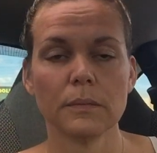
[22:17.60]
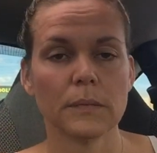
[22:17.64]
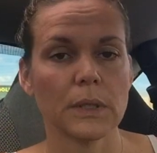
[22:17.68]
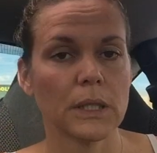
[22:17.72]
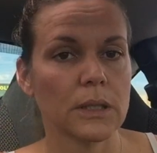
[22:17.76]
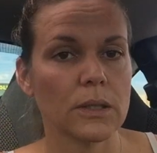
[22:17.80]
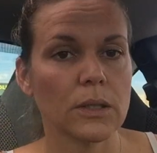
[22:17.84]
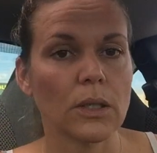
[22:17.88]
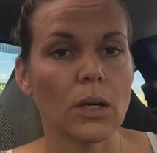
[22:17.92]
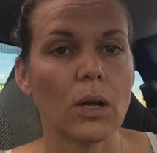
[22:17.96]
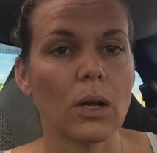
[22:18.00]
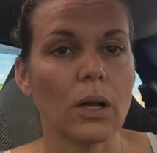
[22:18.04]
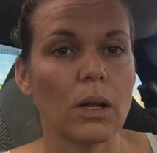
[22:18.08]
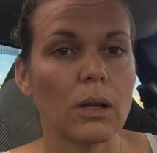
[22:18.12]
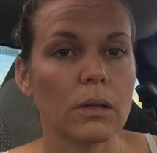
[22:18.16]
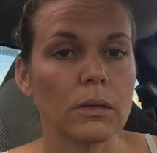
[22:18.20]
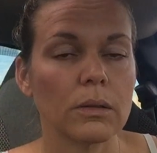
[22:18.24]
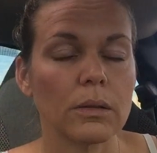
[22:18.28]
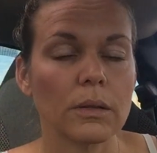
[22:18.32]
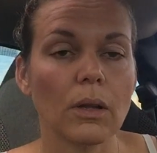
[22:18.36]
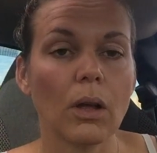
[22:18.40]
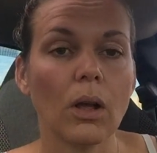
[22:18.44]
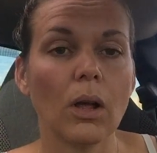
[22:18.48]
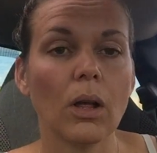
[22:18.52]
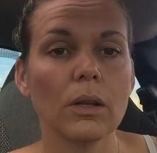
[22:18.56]
That's all.
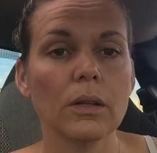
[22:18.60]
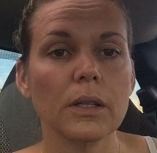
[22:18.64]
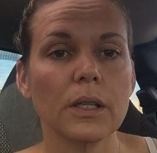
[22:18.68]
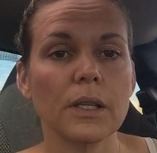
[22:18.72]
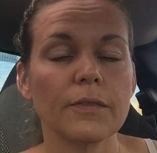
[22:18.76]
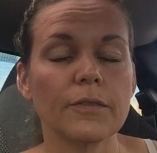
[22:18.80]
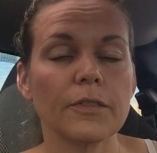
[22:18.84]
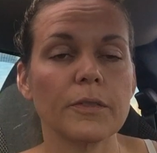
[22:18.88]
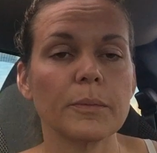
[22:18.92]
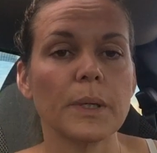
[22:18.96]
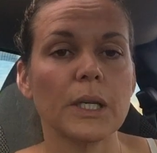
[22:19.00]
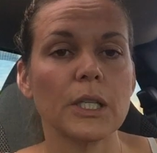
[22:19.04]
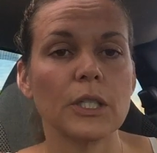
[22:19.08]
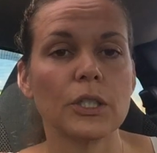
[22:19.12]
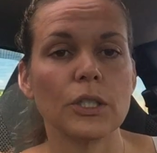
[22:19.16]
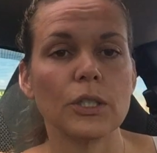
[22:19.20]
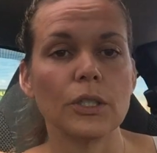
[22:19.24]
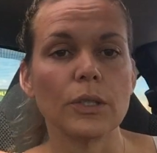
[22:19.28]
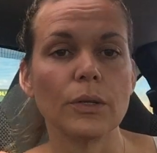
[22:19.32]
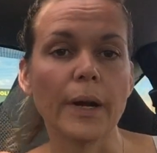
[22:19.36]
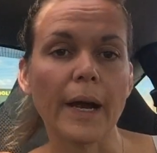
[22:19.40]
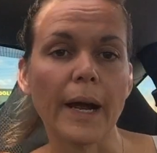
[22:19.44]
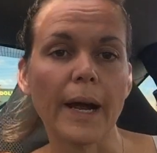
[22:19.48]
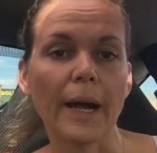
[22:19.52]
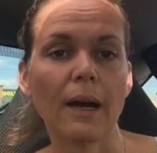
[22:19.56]
All the information
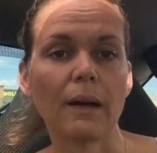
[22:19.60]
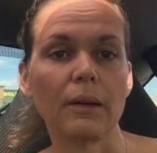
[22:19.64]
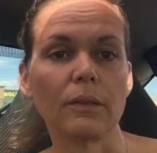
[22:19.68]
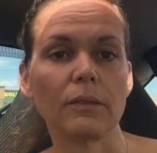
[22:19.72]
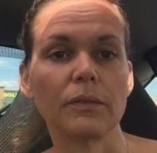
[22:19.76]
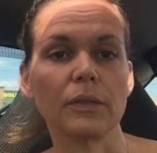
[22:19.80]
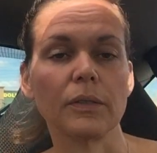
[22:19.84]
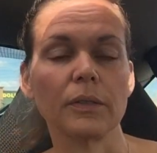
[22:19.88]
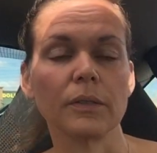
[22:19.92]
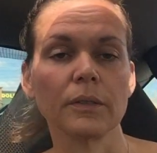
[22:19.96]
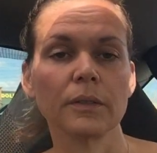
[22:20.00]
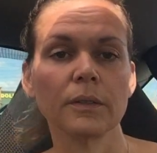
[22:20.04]
you have.